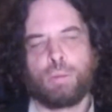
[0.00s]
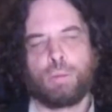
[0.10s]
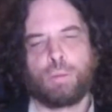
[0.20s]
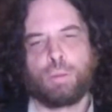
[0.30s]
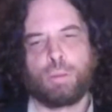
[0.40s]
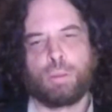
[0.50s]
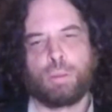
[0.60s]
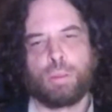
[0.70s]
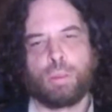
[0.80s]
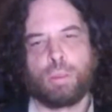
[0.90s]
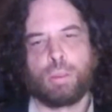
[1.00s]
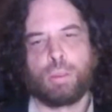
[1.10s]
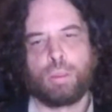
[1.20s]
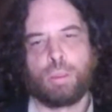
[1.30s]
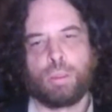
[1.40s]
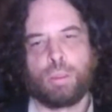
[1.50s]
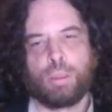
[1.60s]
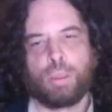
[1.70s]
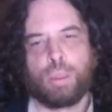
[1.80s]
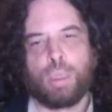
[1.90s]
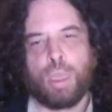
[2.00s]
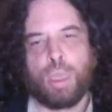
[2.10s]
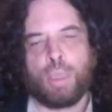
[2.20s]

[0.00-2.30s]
time the 90s came, and